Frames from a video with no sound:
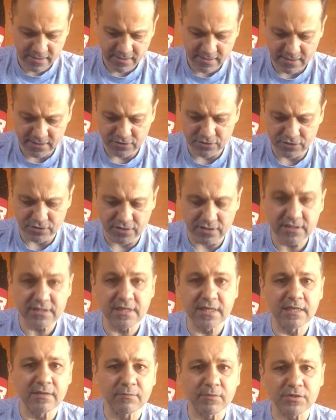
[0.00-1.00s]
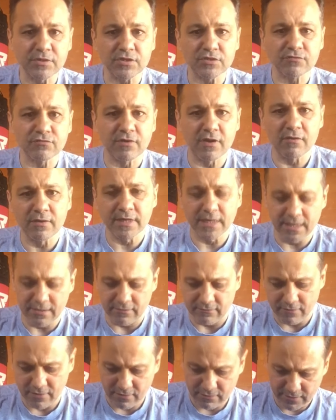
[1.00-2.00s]
As you can see, we're just rolling
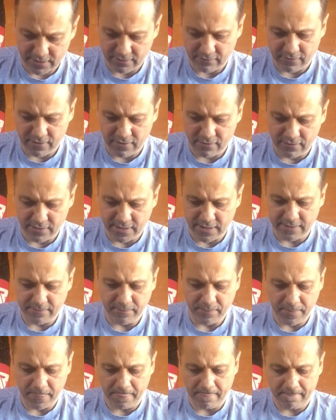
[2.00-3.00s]
it, rolling it, rolling it.